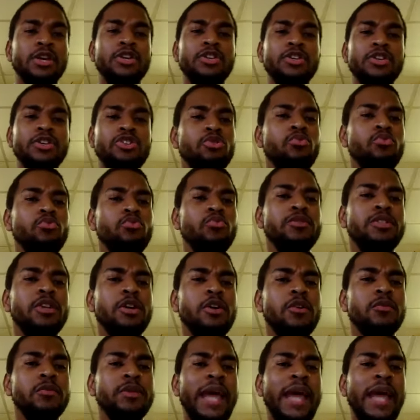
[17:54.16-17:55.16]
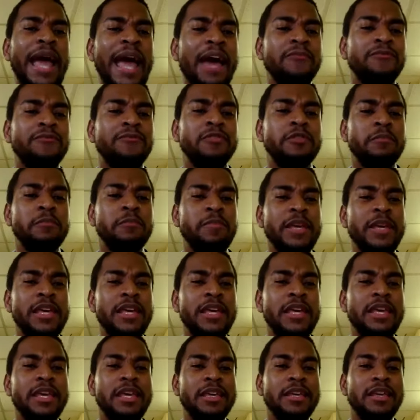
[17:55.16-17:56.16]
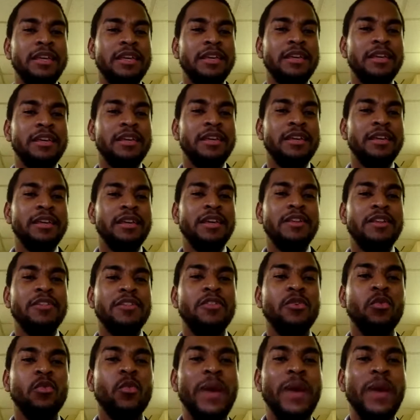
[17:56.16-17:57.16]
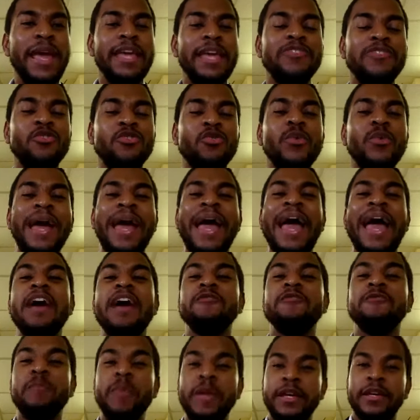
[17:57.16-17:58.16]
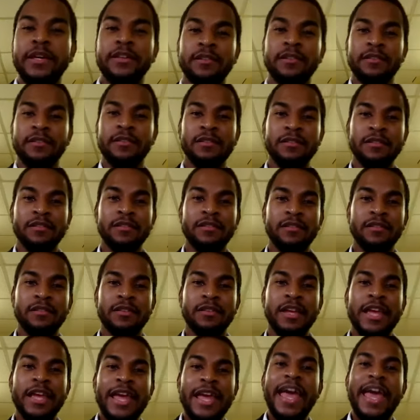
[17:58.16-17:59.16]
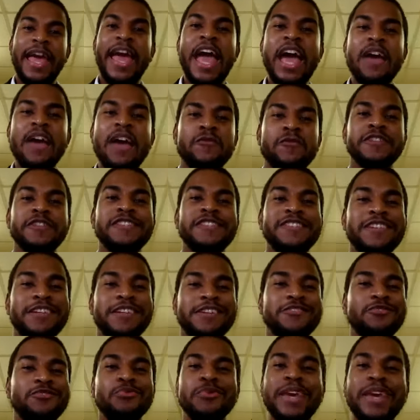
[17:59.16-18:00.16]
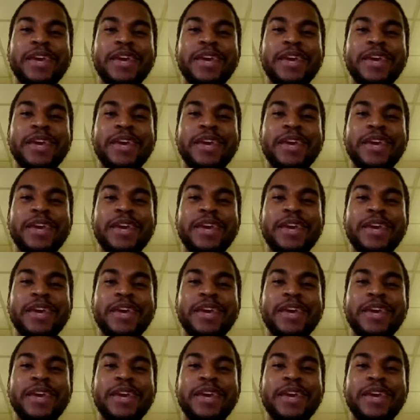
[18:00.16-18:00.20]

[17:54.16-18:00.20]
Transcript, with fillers: You don't have to be the way you have been ever since you